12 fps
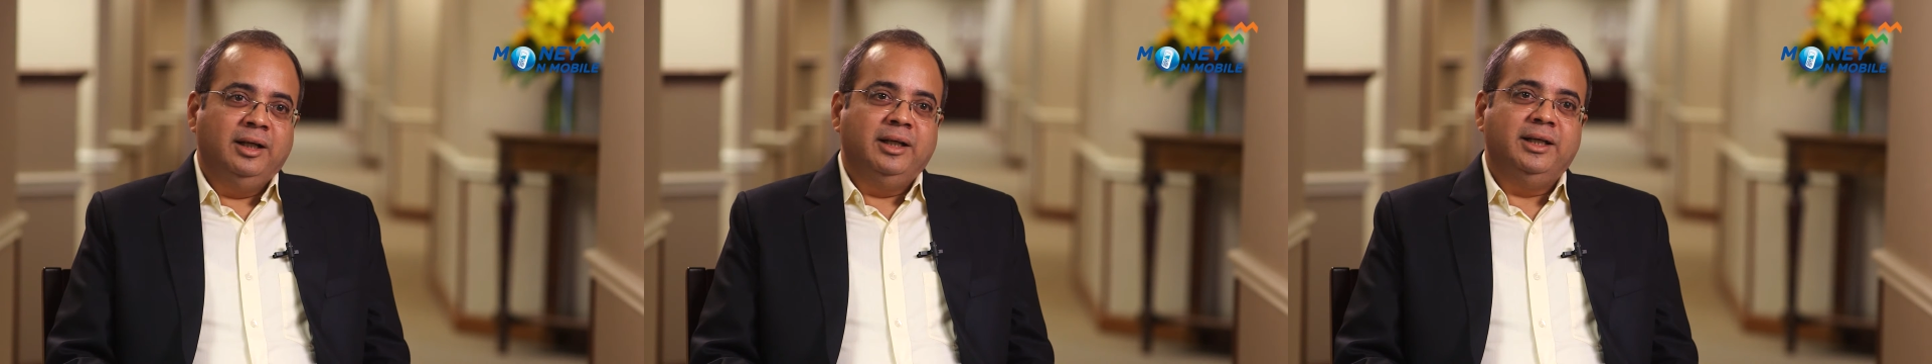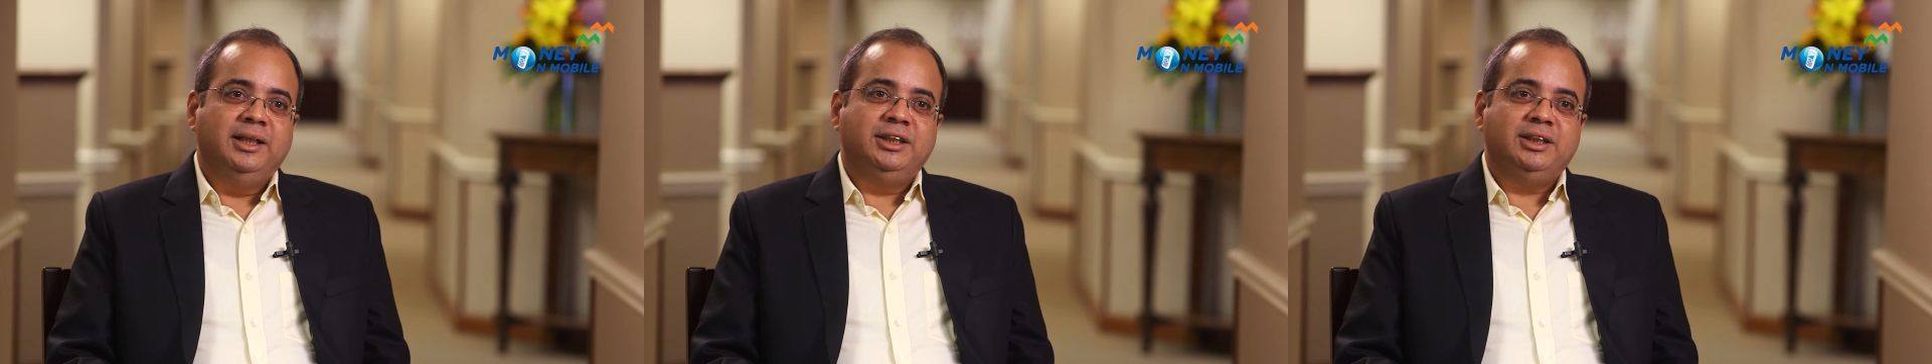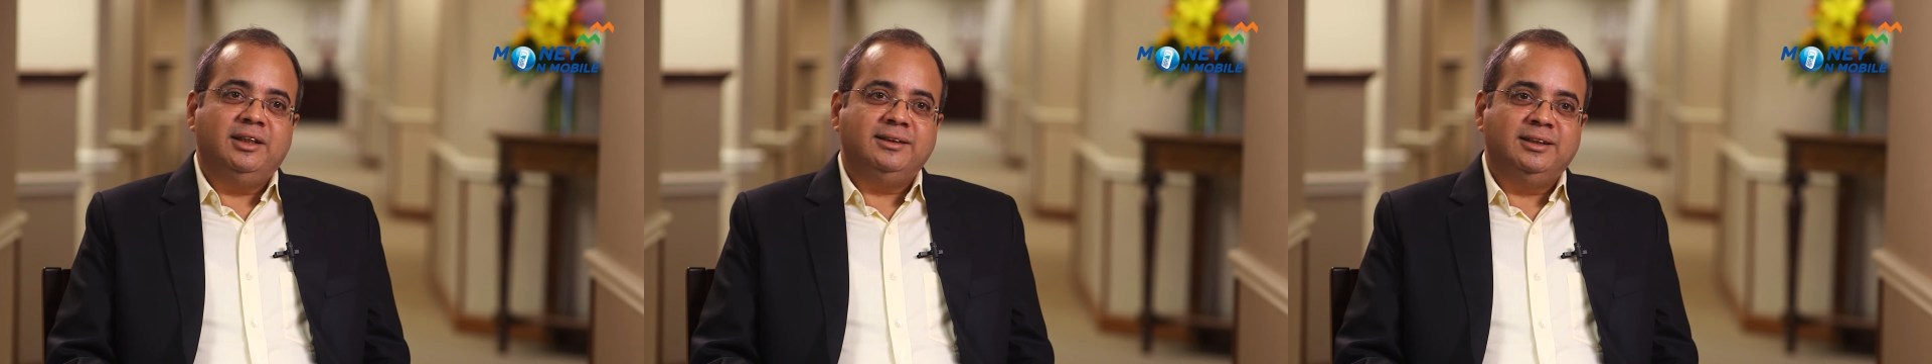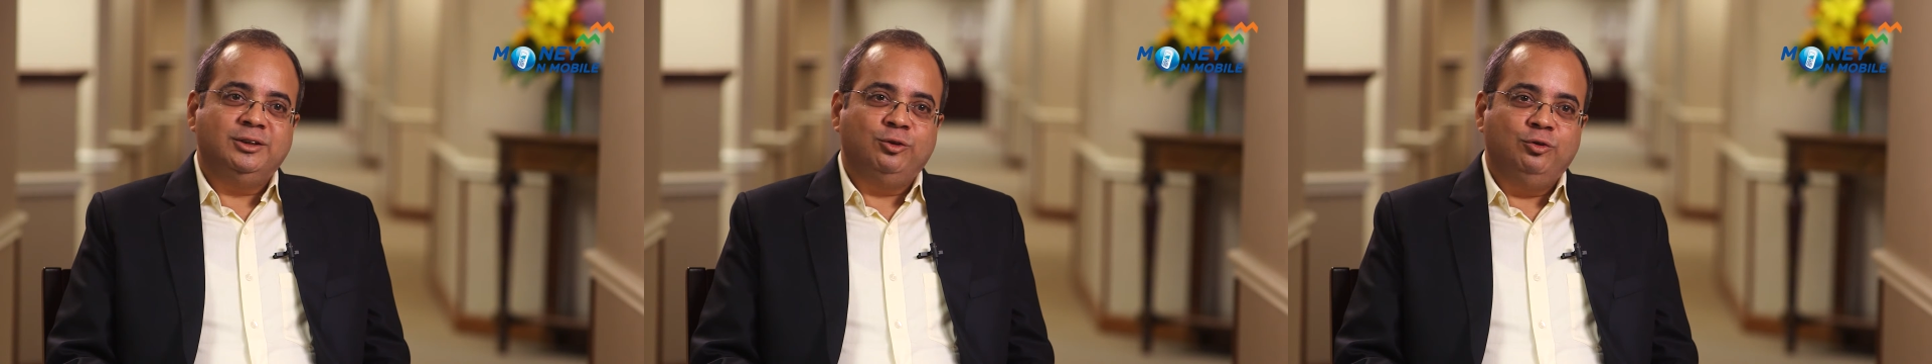he shares
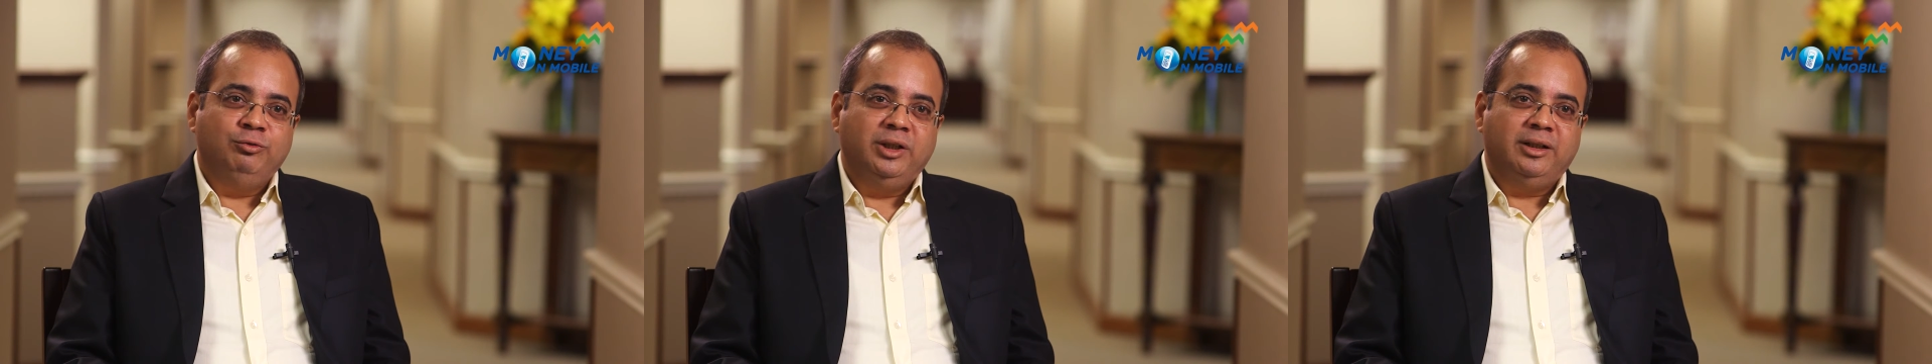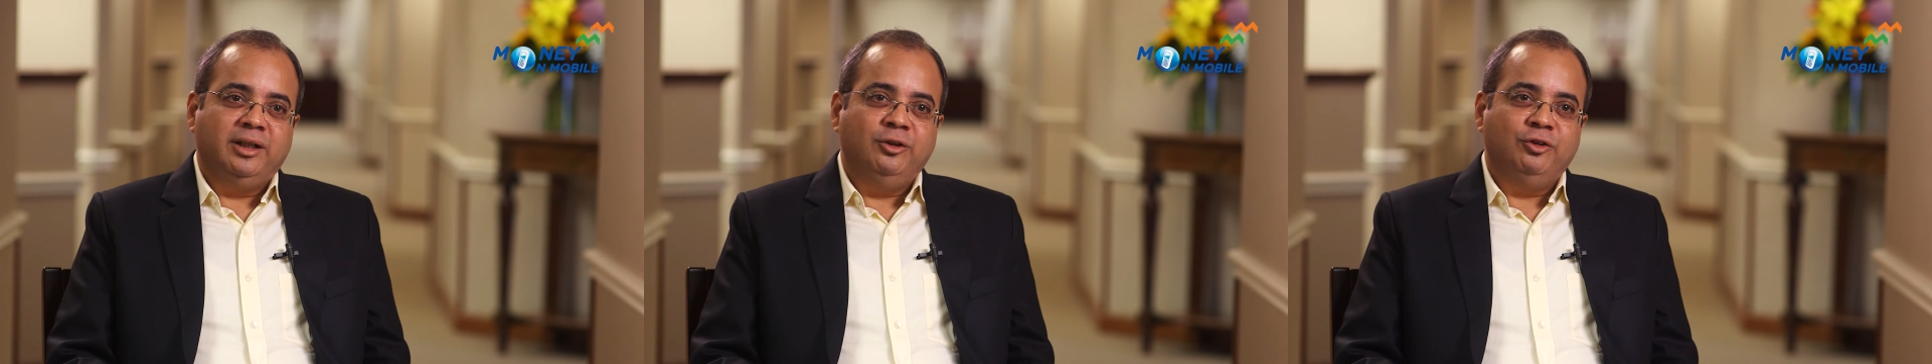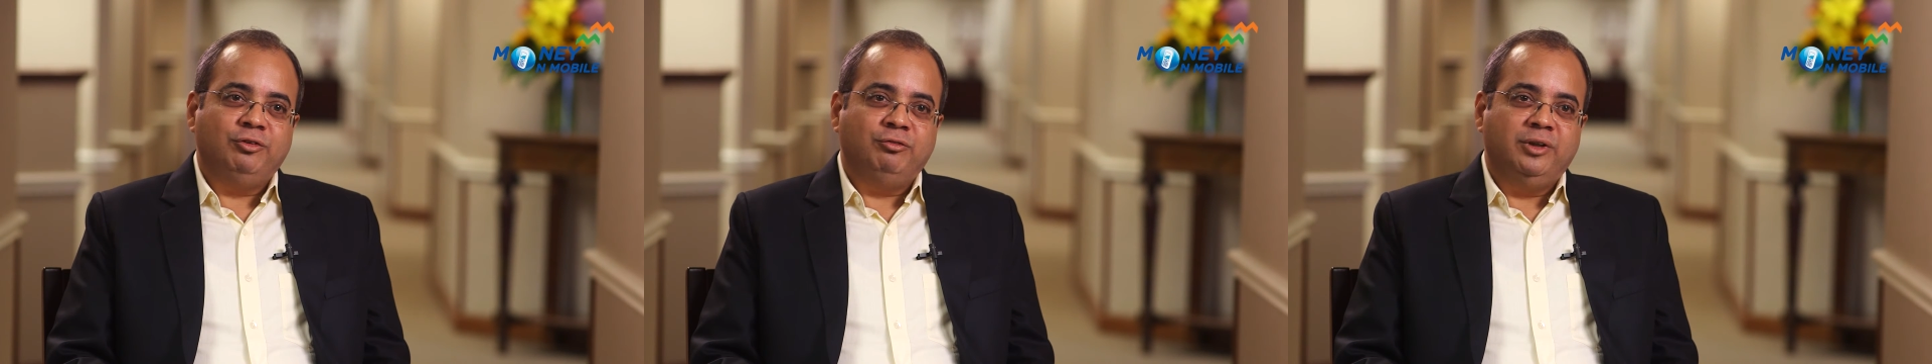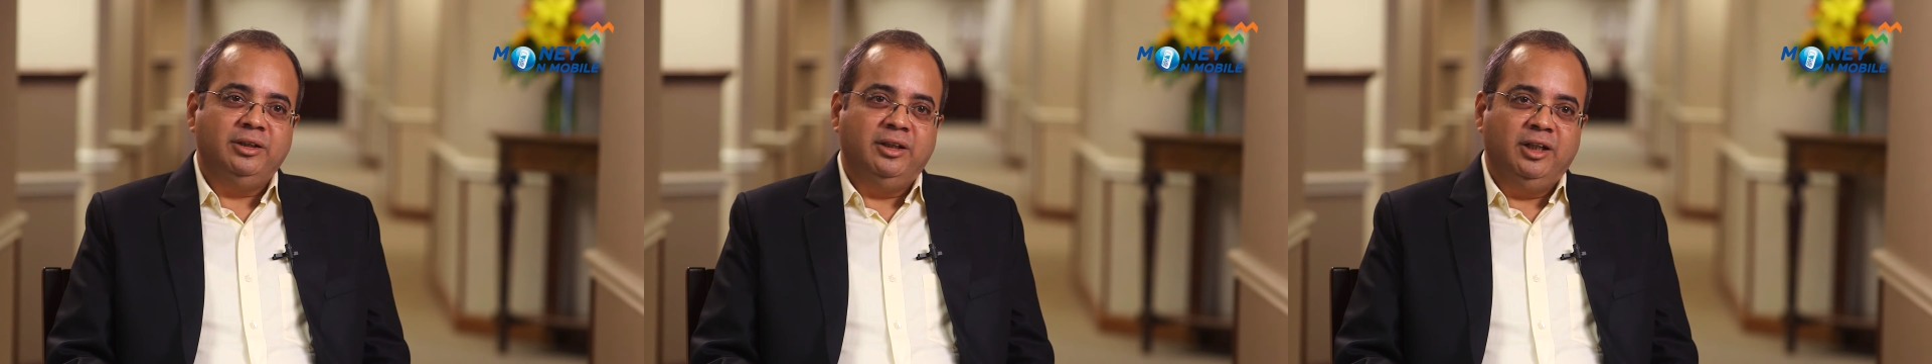his room with 10 to
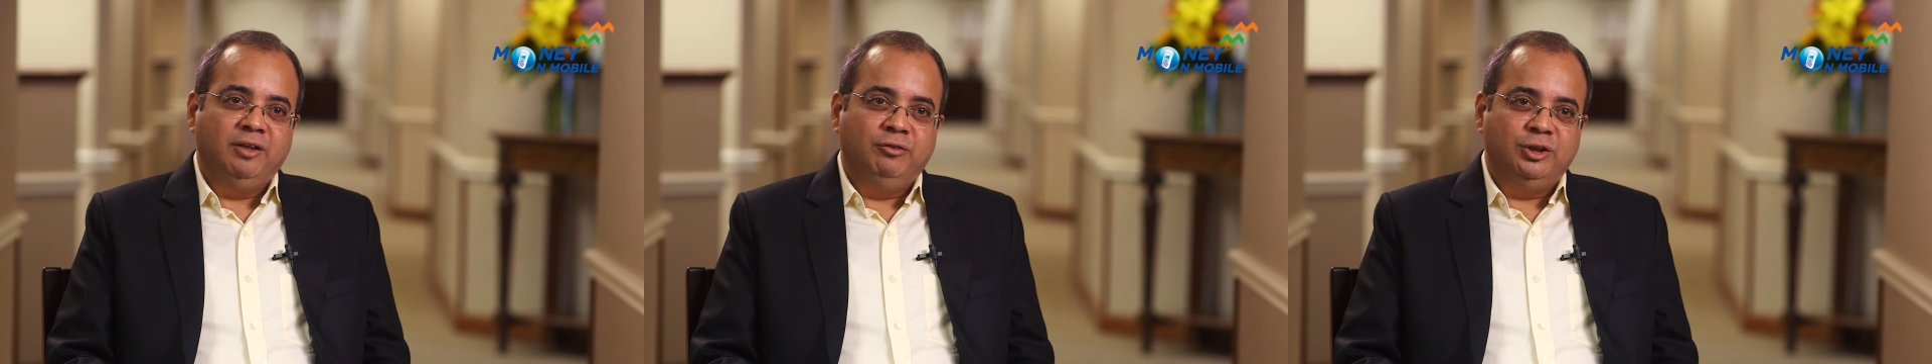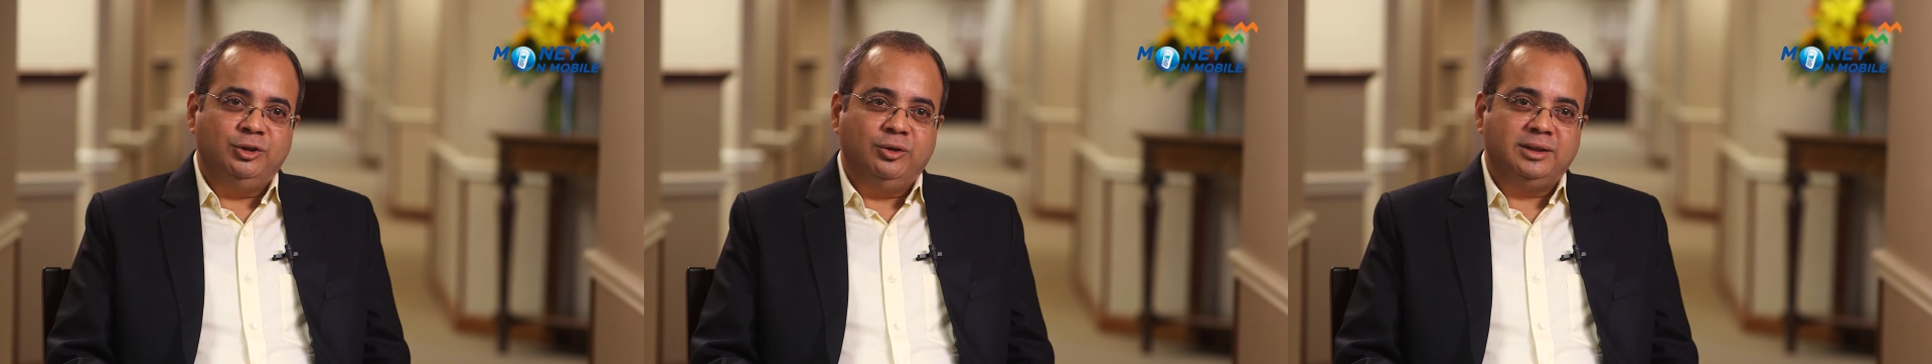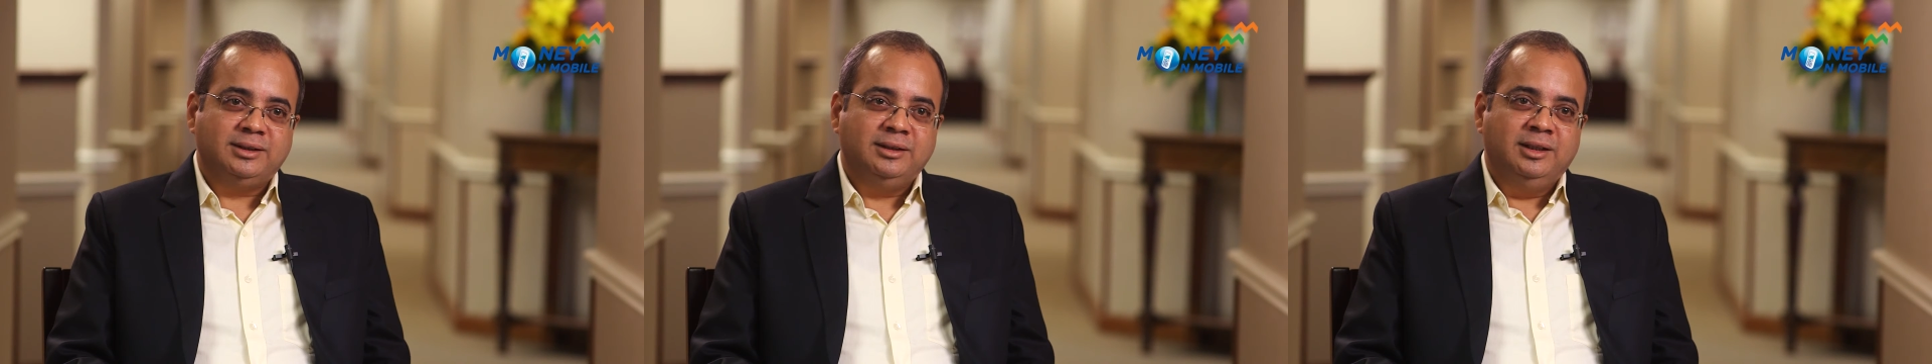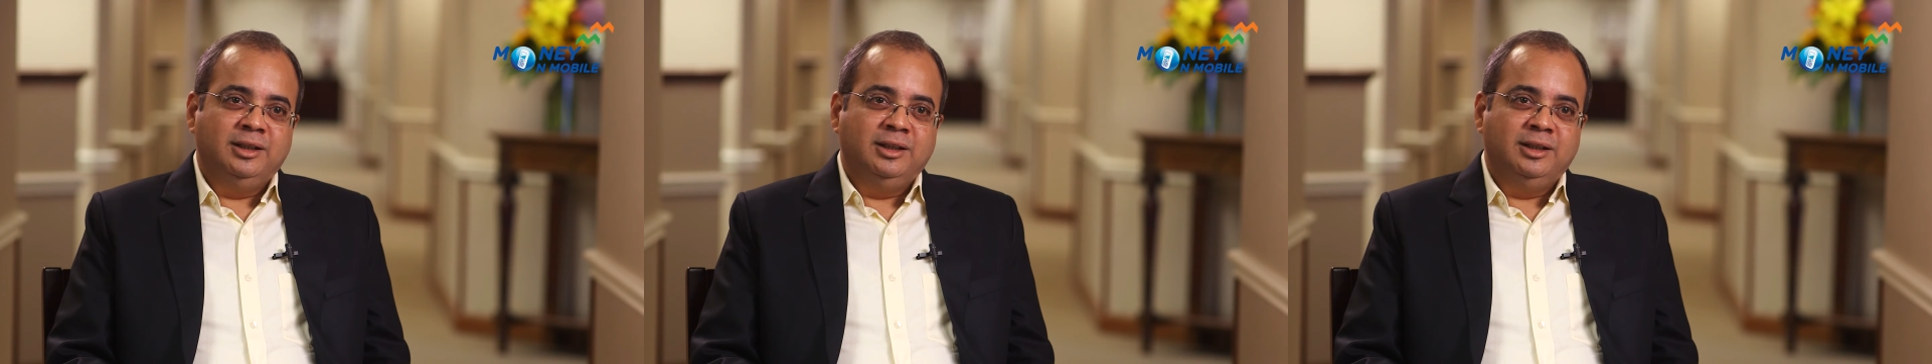15 individuals.